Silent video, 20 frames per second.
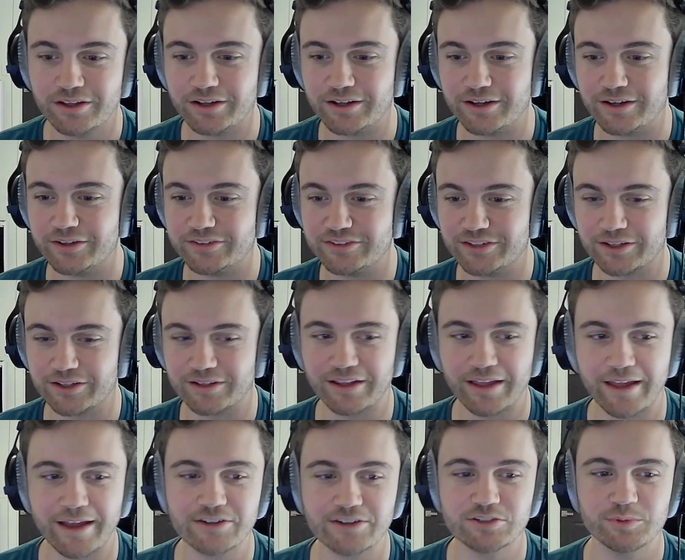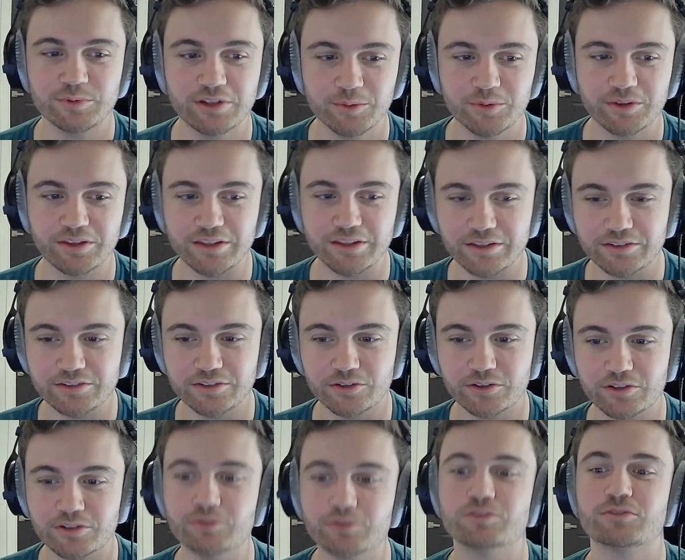It's like actually becoming
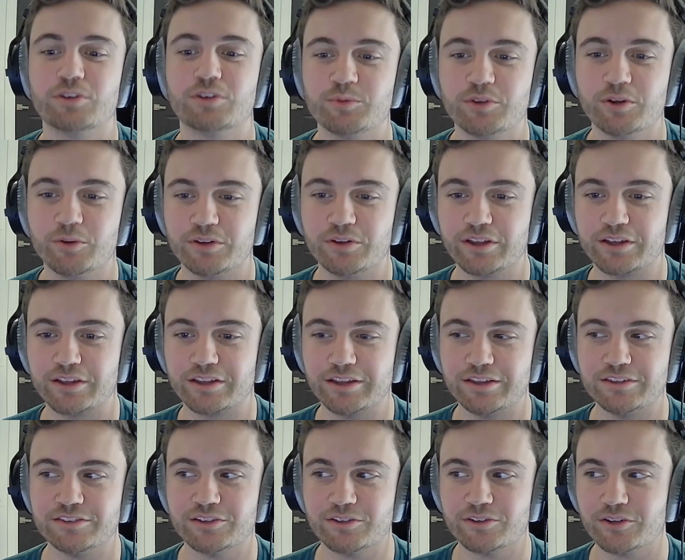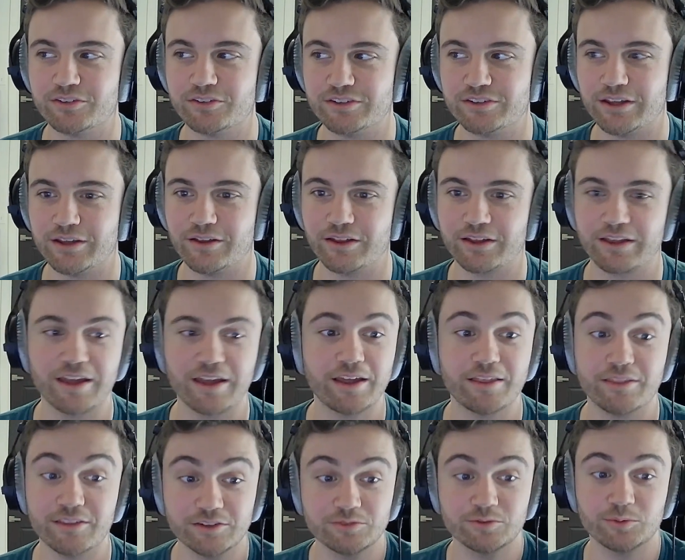easier to use crypto and like easier to say like,
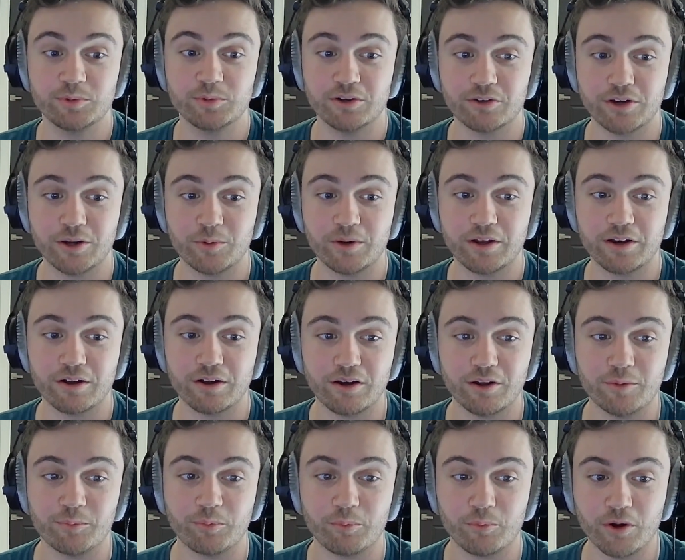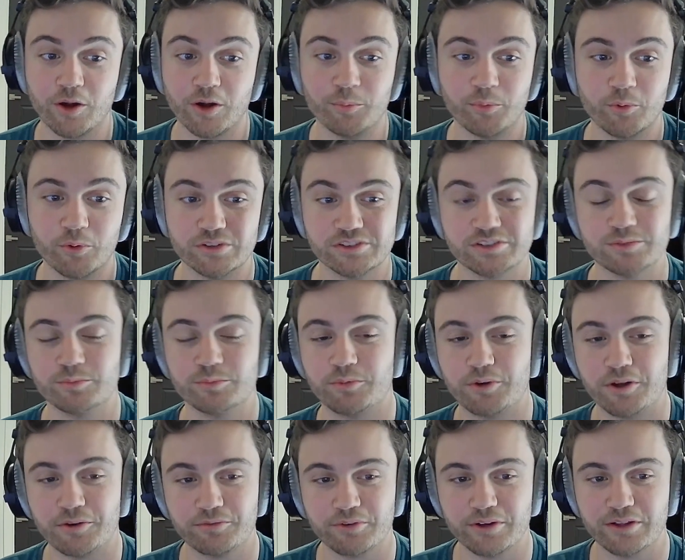hey, this would be a great way to onboard some of
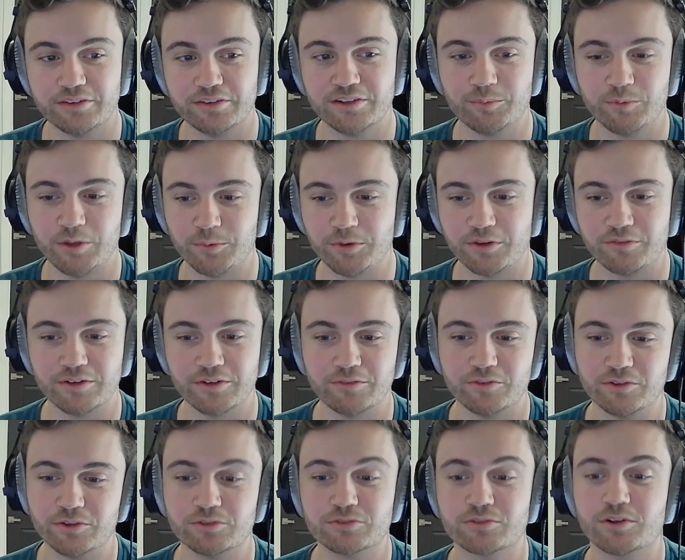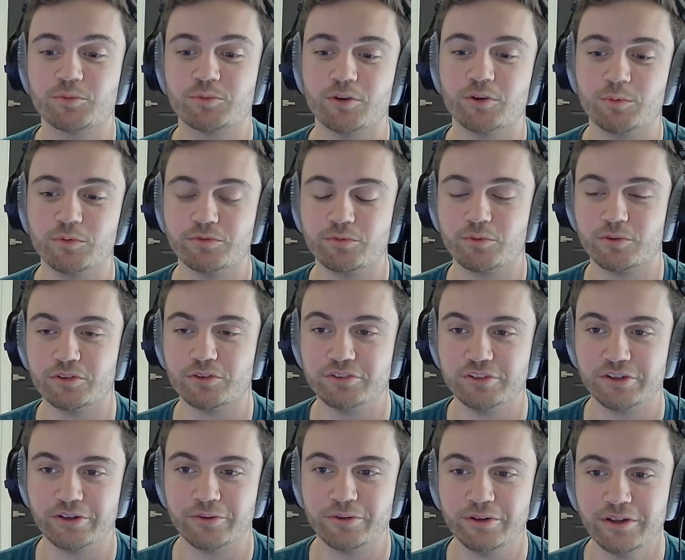my friends that maybe have never used crypto before.
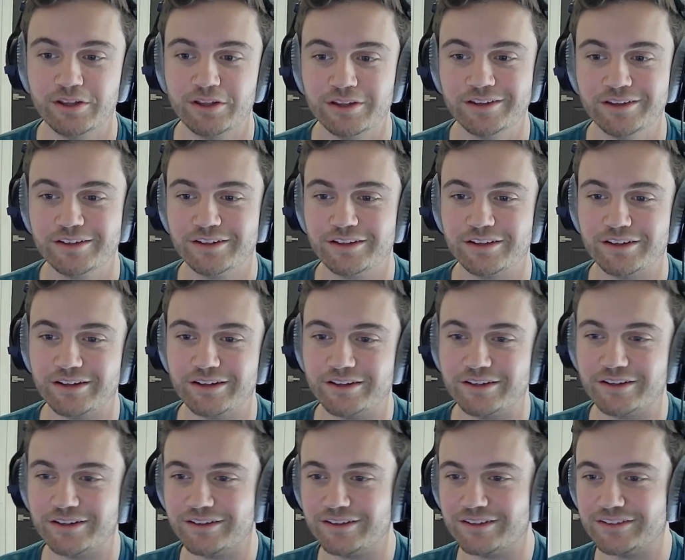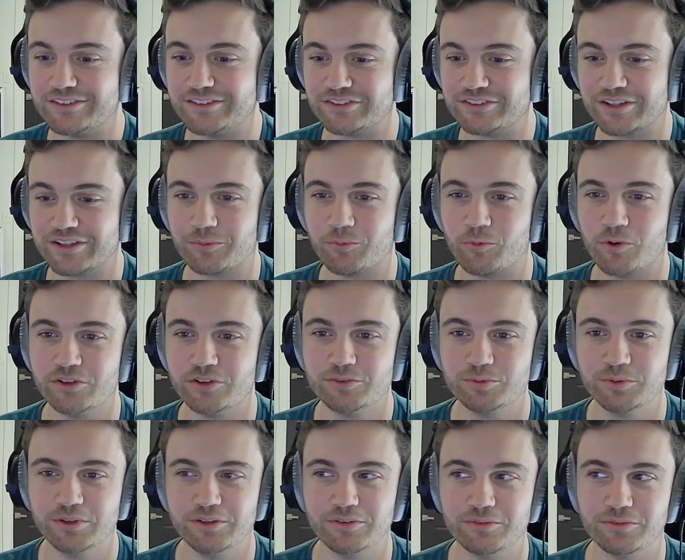So it's just like
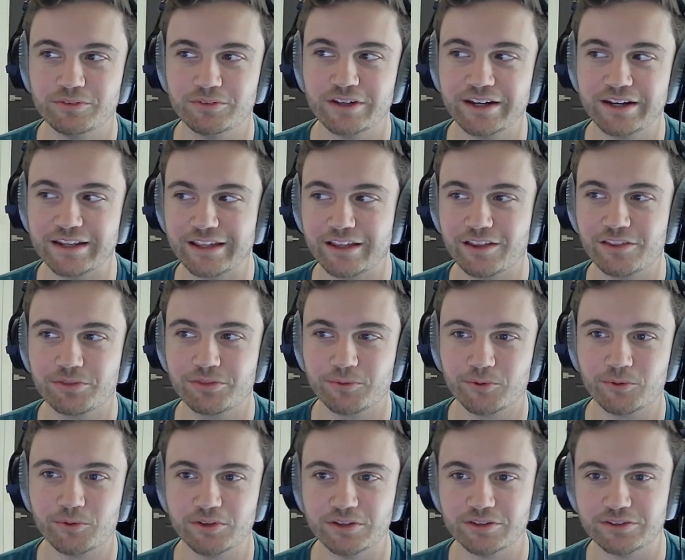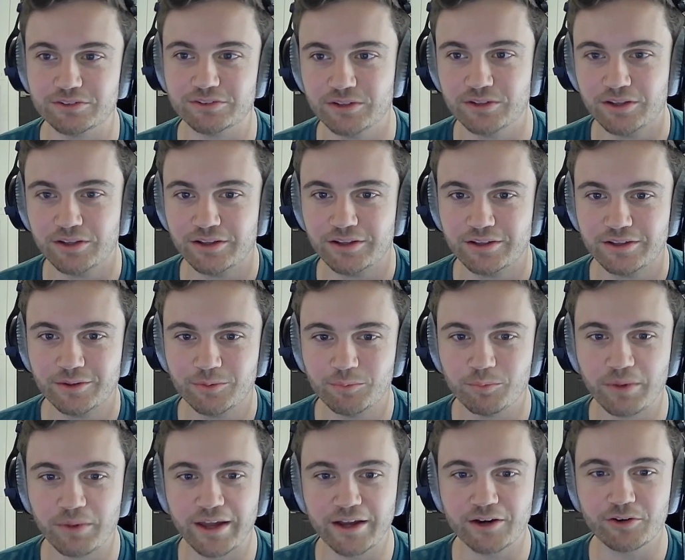once we kind of get through this
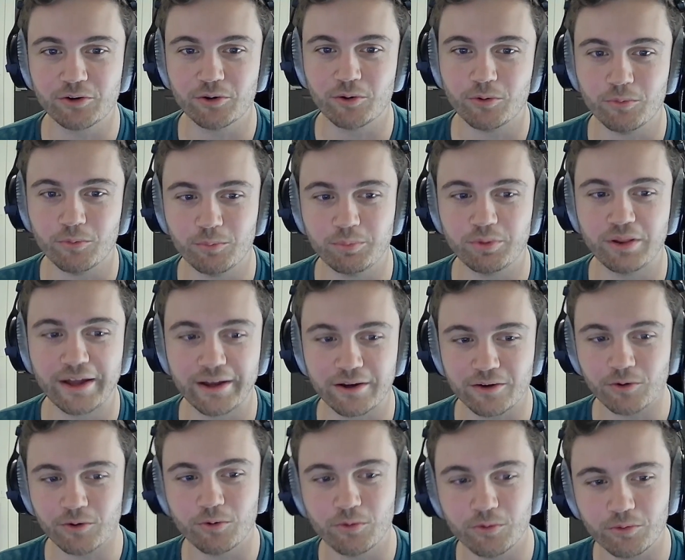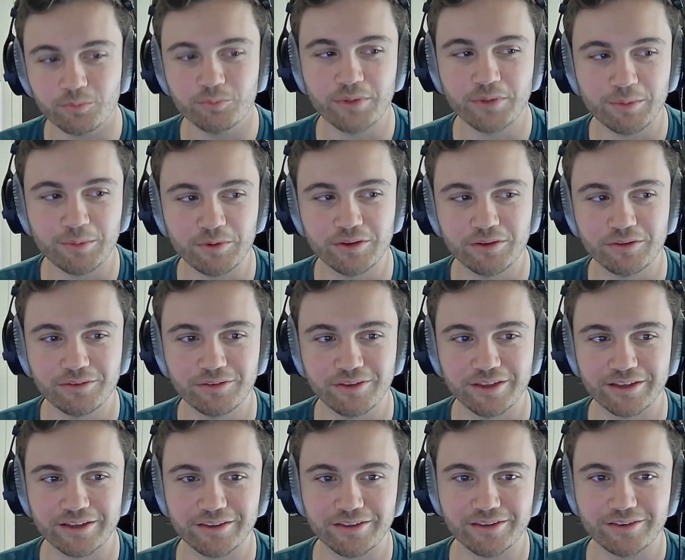macro black hole, maybe
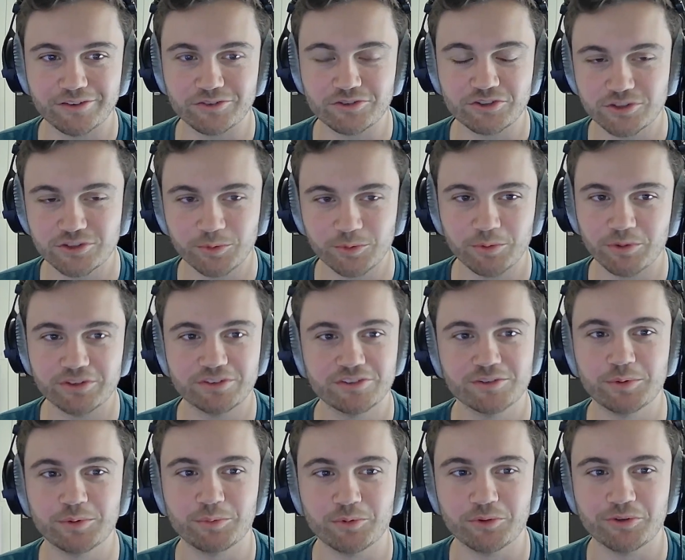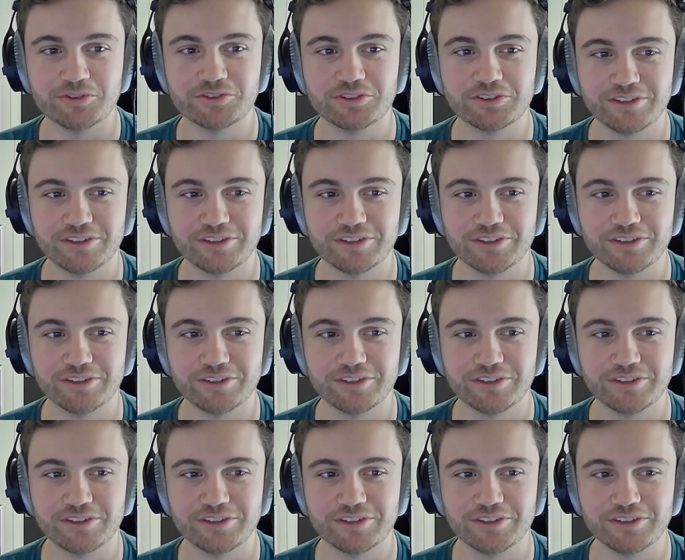like there's just so many reasons to be bullish.